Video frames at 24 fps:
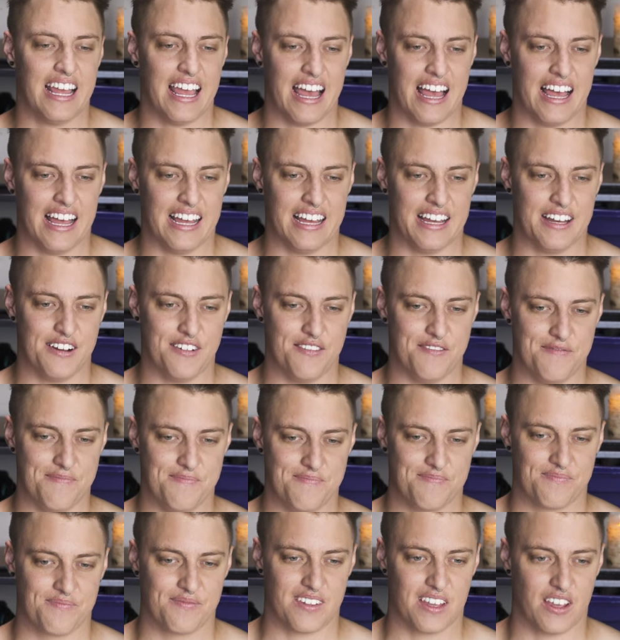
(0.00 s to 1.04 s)

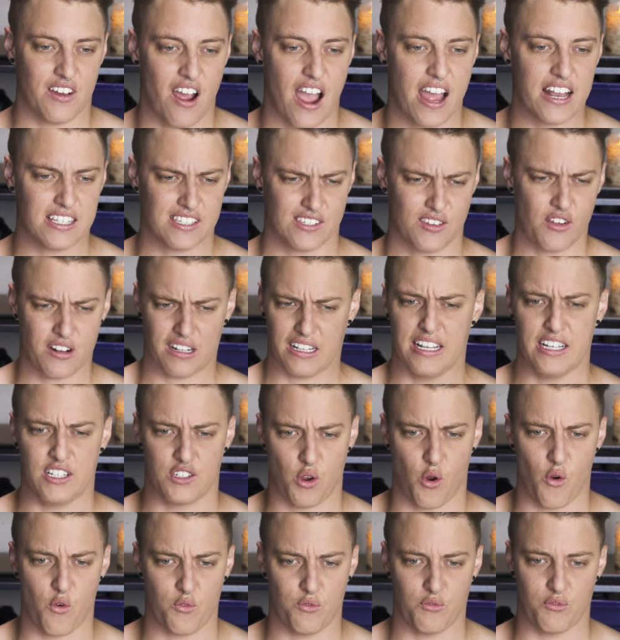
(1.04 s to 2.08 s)
You know, I certainly
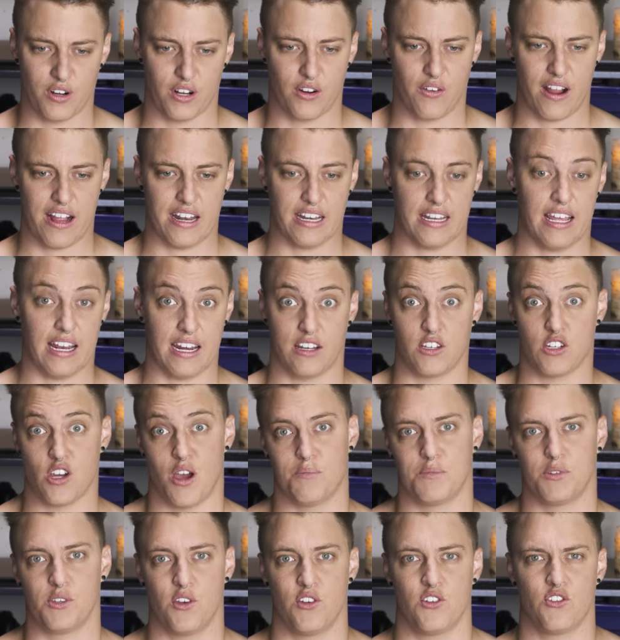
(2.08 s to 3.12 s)
don't regret getting
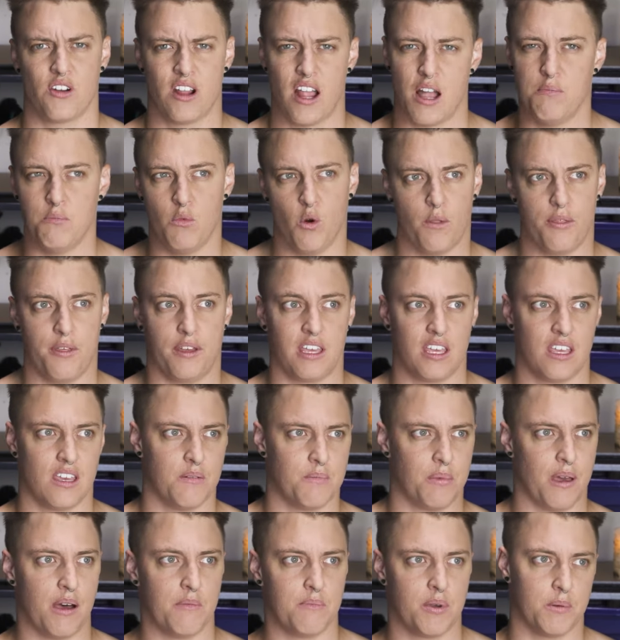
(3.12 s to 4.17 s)
top surgery. I'm more thinking
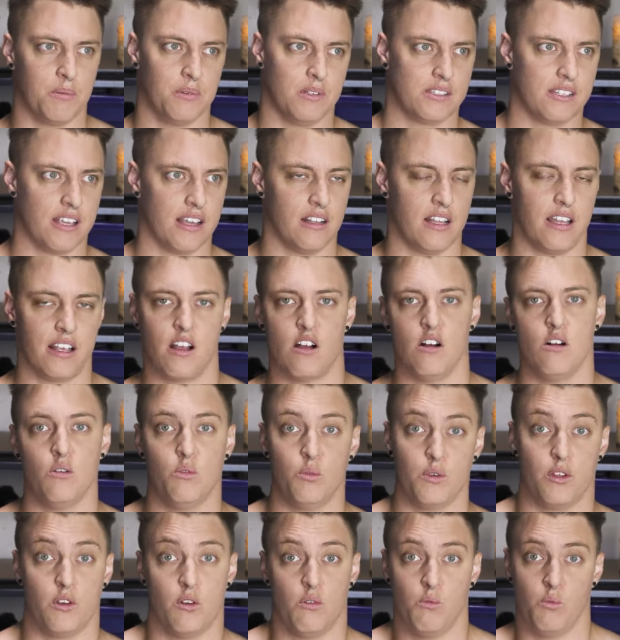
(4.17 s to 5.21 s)
about people saying like,
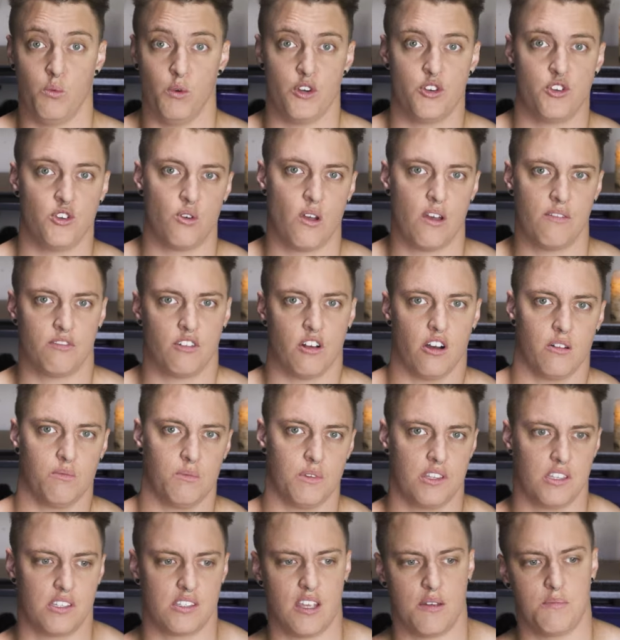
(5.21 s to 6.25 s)
oh, you know, would you have gone
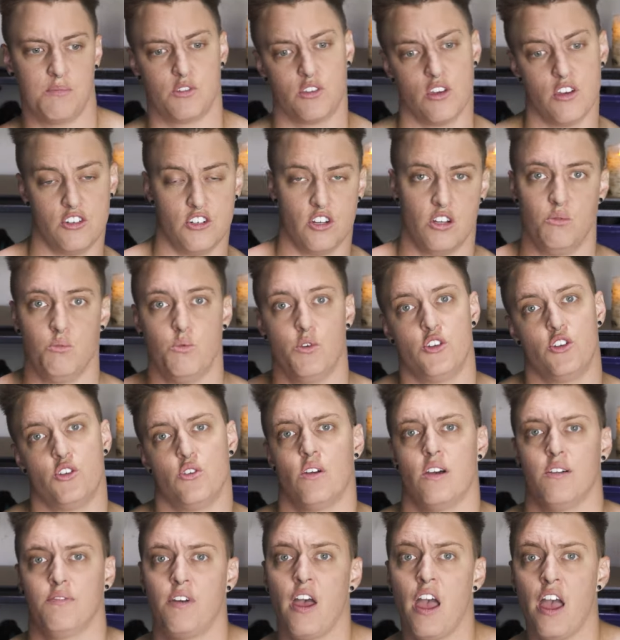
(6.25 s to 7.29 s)
with the same surgeon? Would you
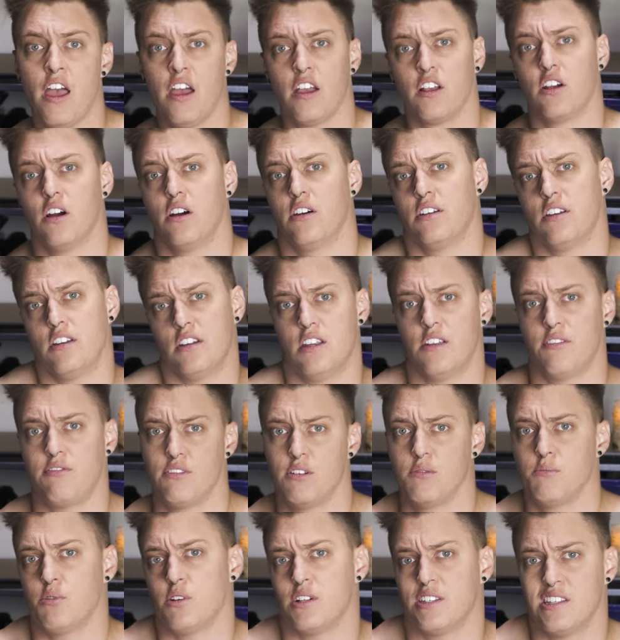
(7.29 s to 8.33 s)
have gotten a
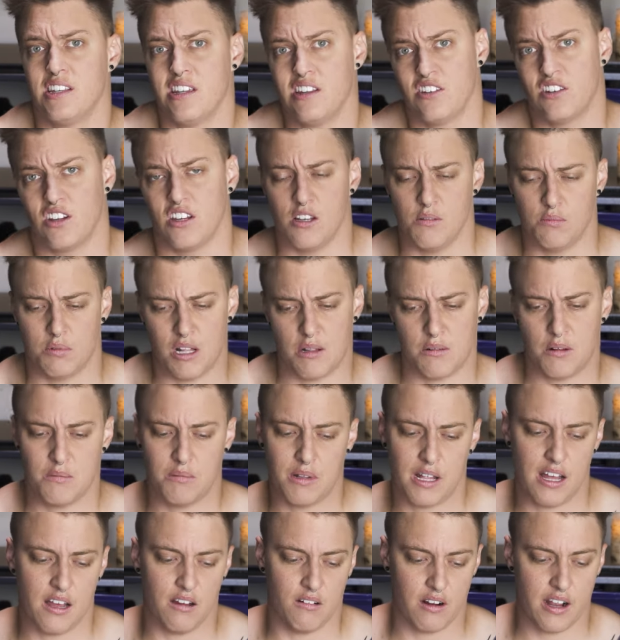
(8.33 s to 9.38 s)
different procedure? Blah, blah,
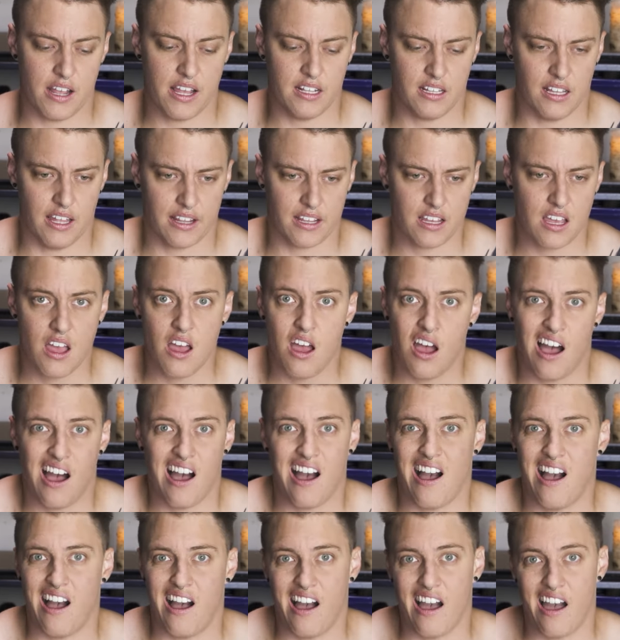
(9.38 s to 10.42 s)
blah, right?
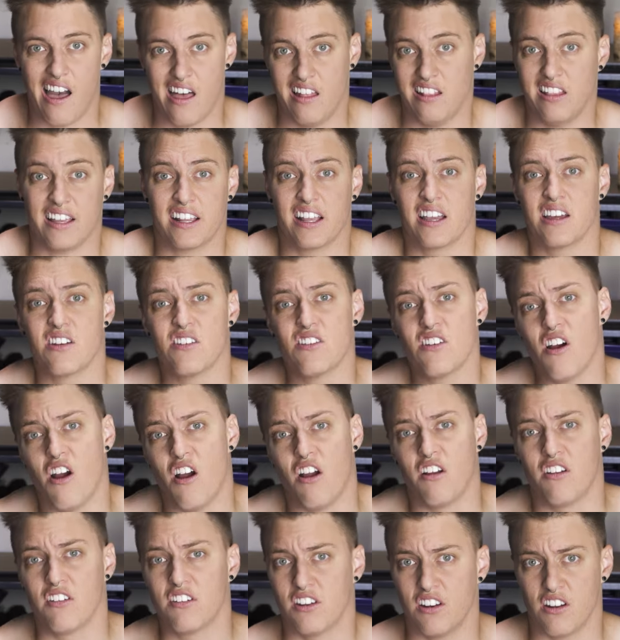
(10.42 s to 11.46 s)
Like, I don't know,
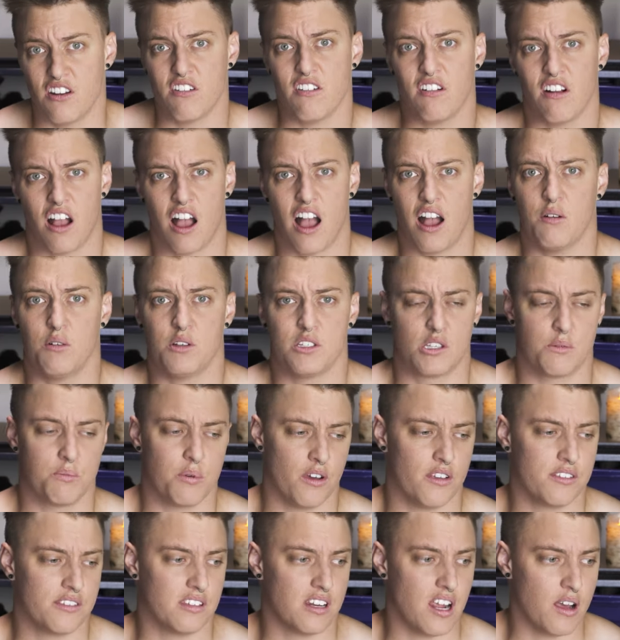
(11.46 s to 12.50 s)
you know, I was the
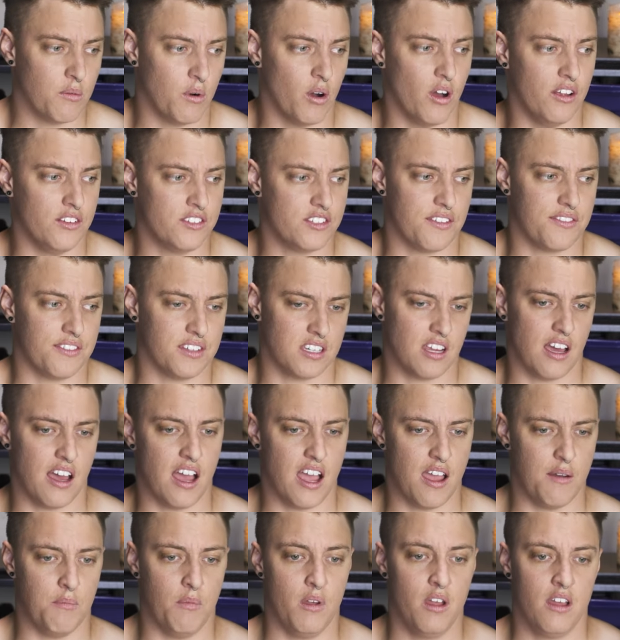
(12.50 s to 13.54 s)
person I was at the
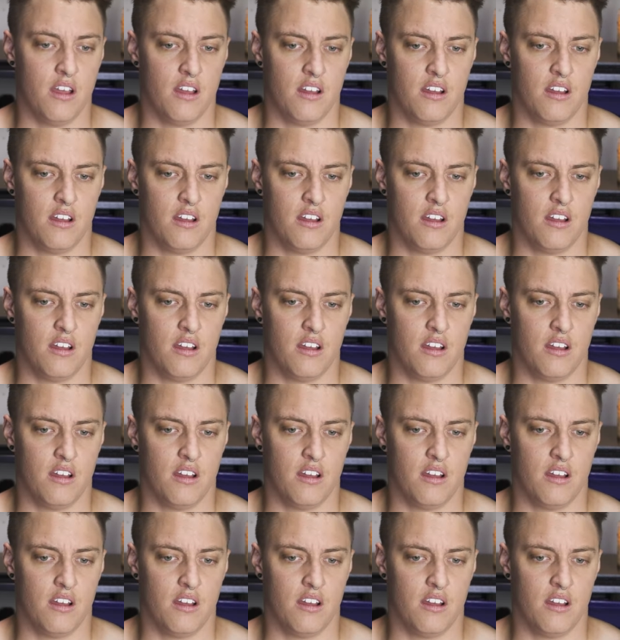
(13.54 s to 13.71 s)
time